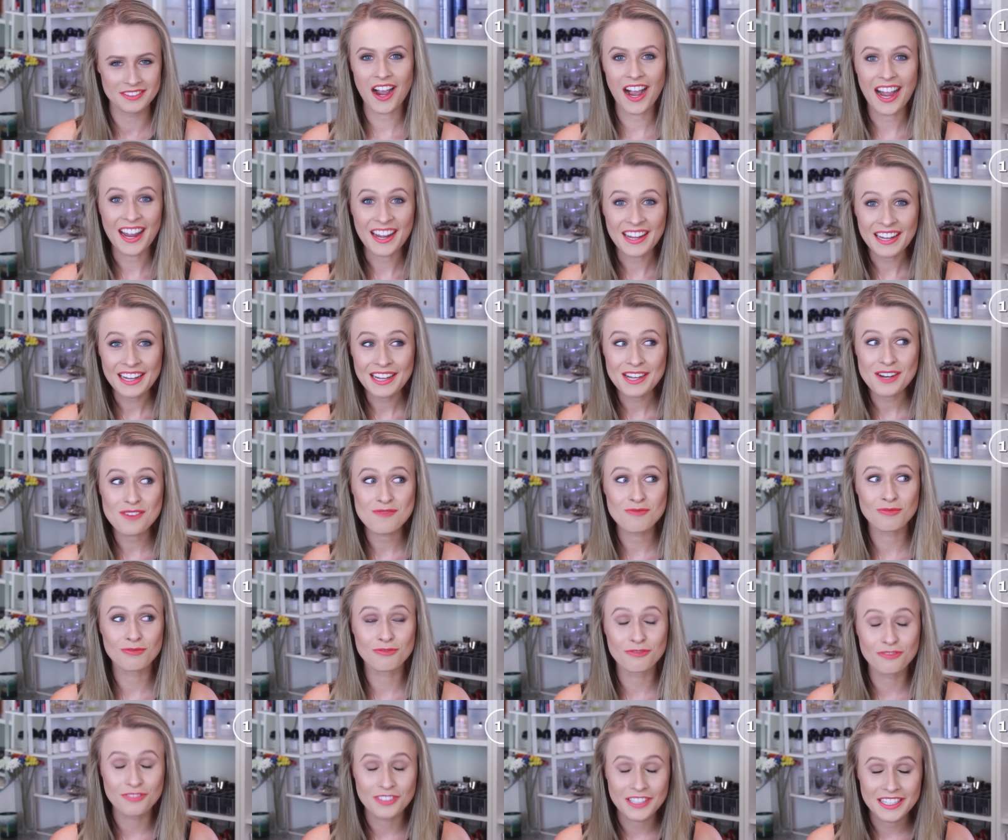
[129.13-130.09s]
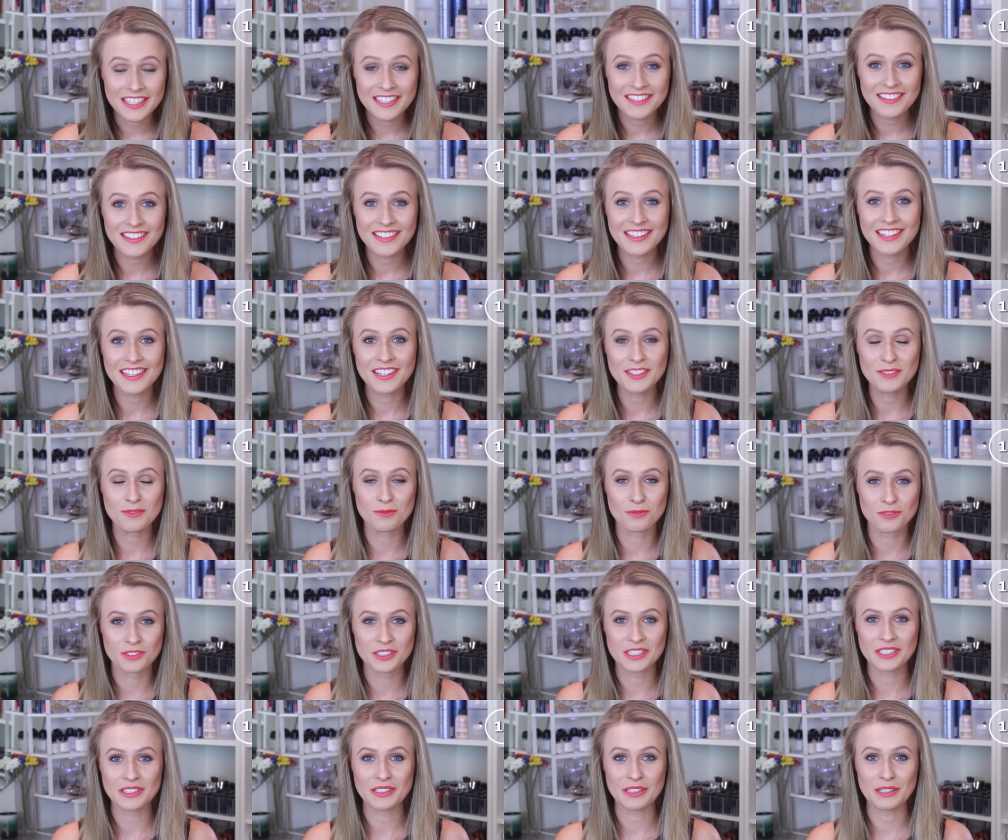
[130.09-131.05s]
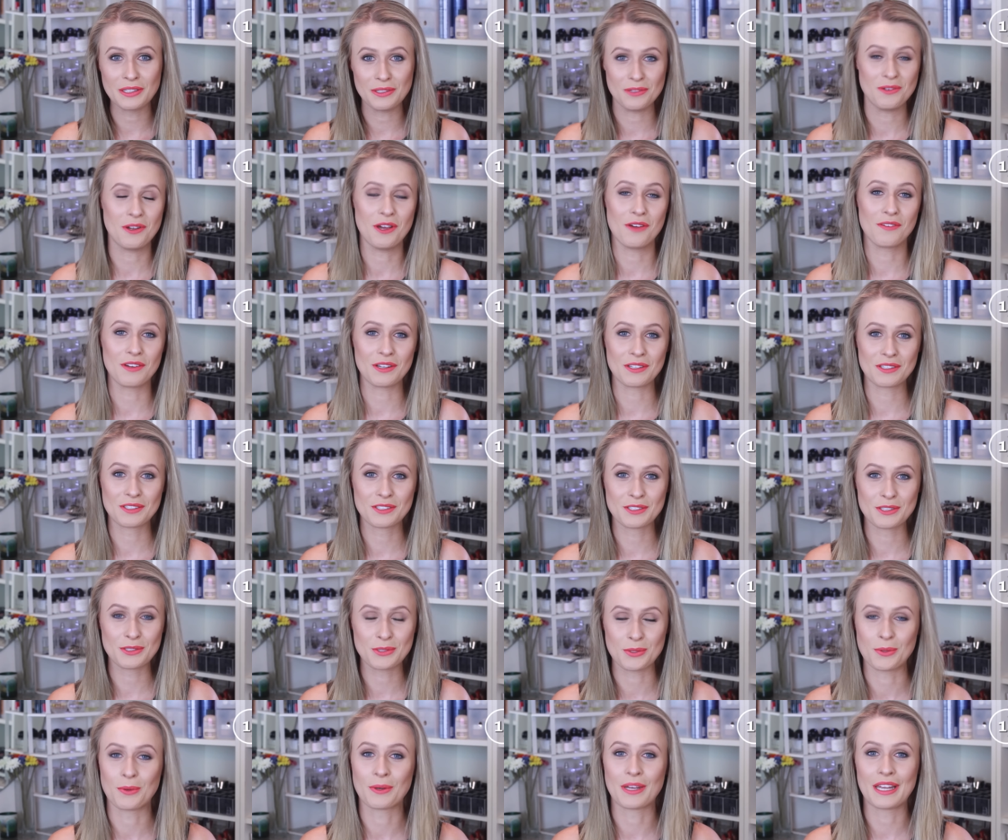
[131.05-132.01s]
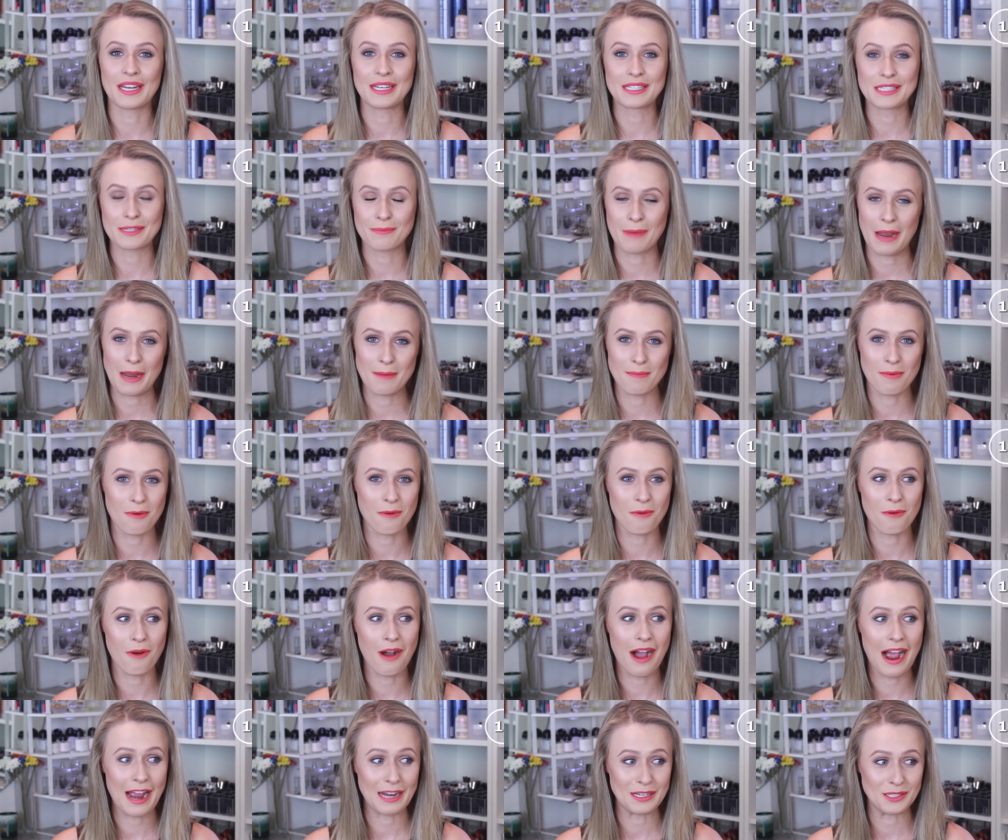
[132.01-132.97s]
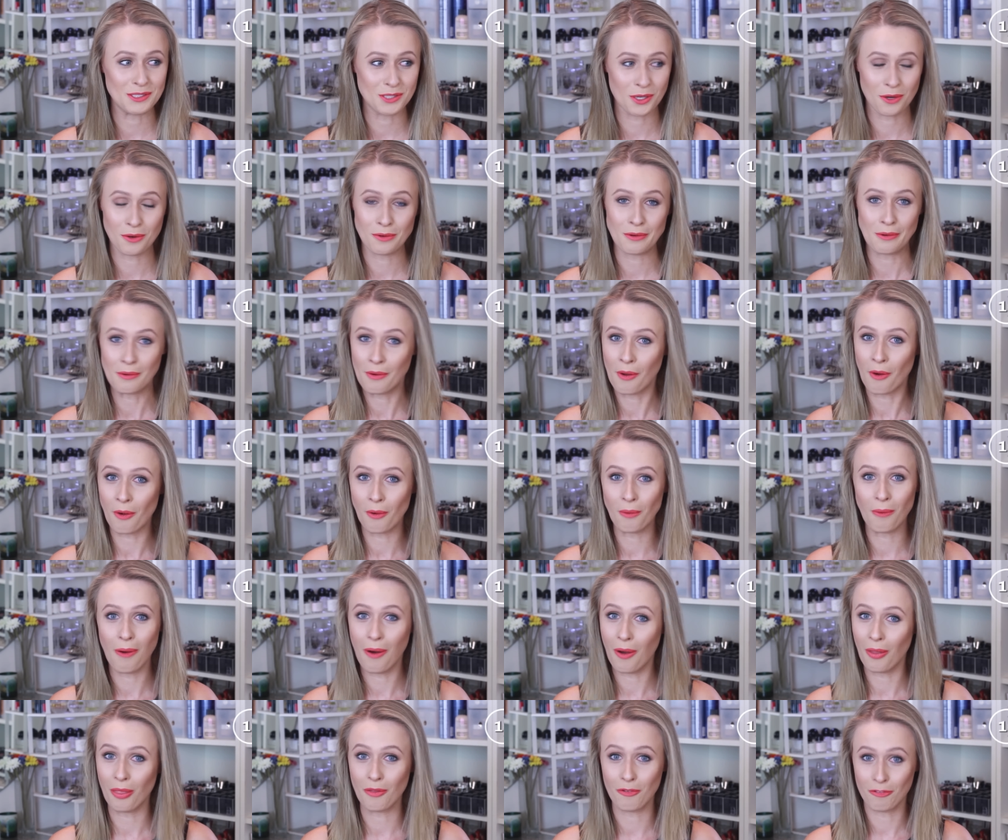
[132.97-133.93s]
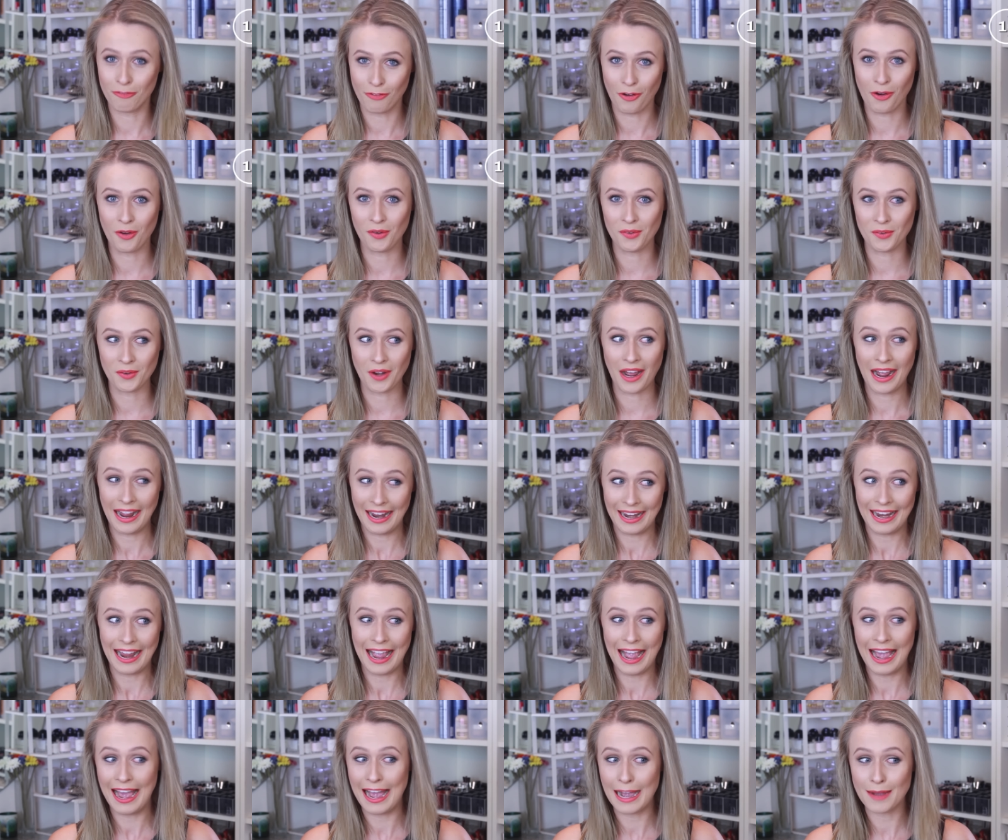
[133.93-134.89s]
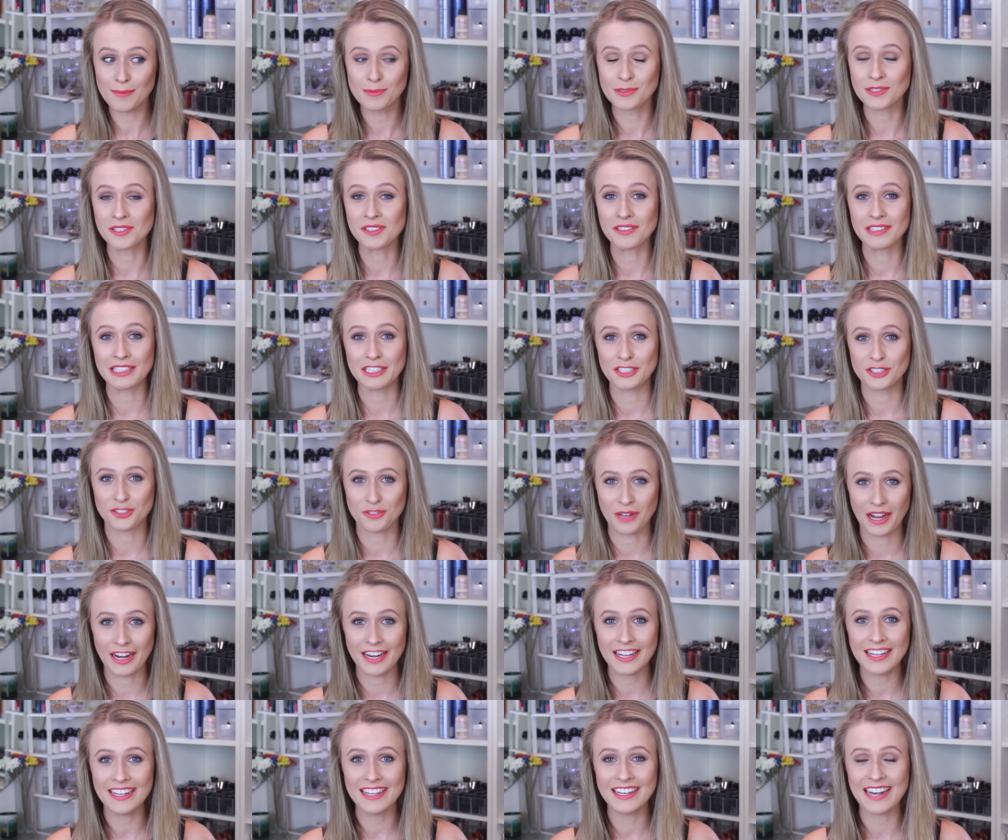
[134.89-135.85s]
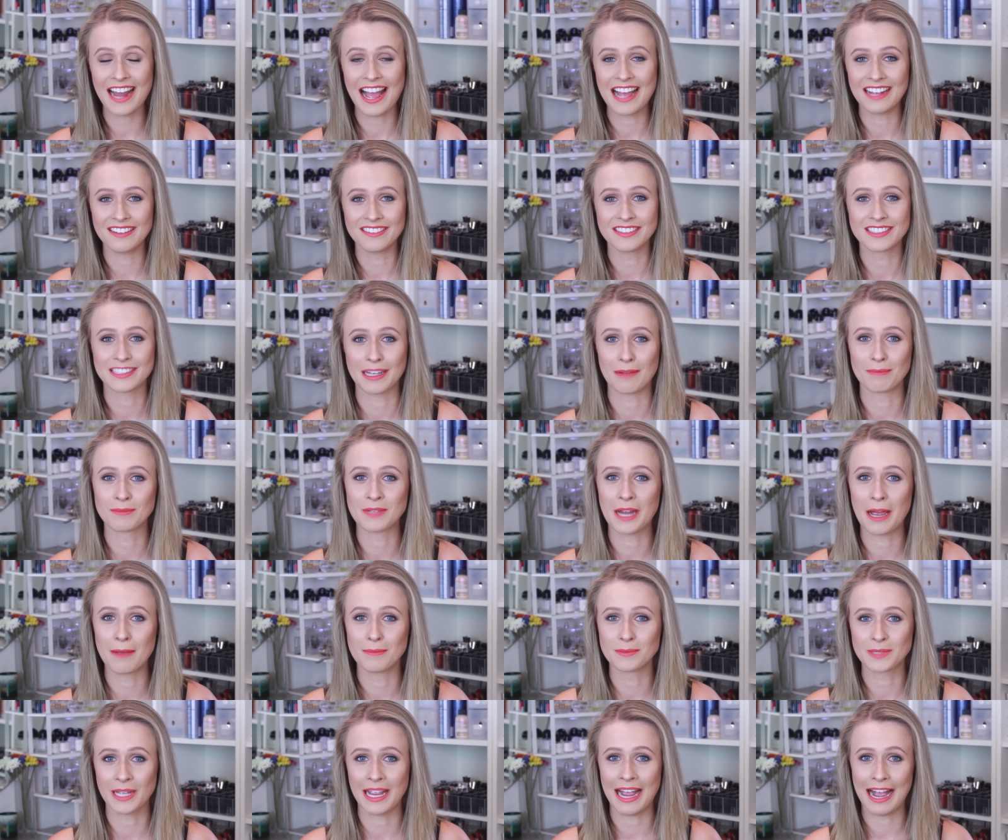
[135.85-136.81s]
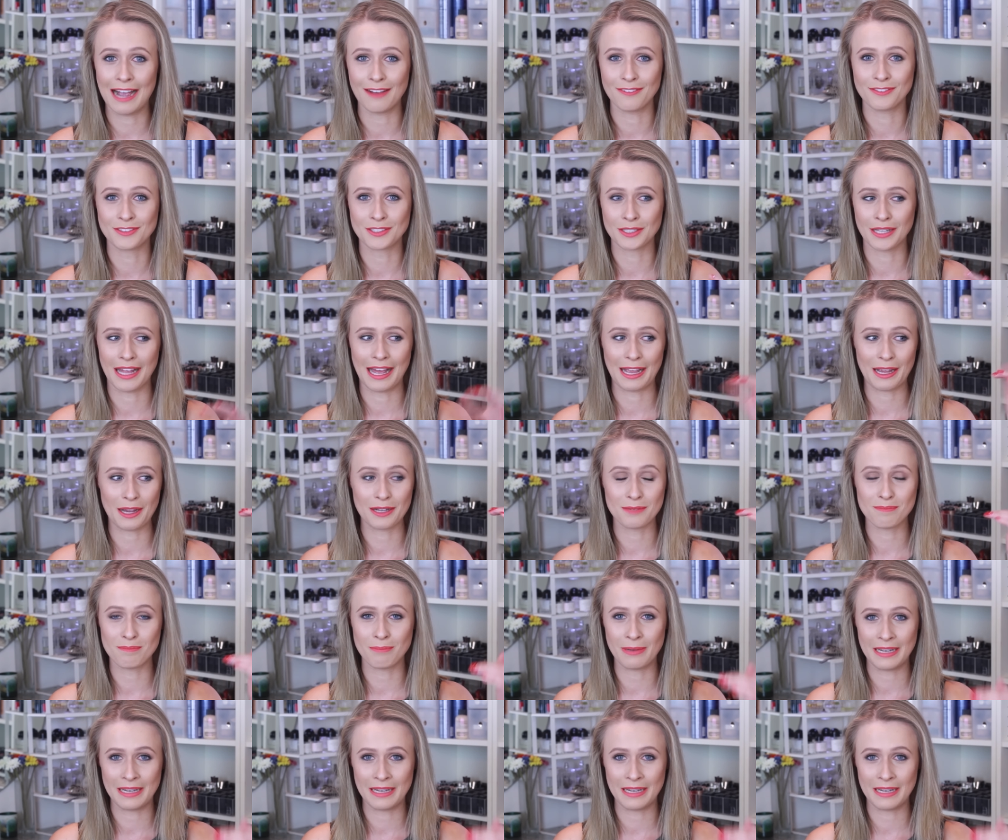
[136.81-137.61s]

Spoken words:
I get really, really nervous talking to people I don't know on the phone. I absolutely dread it, and sometimes I have to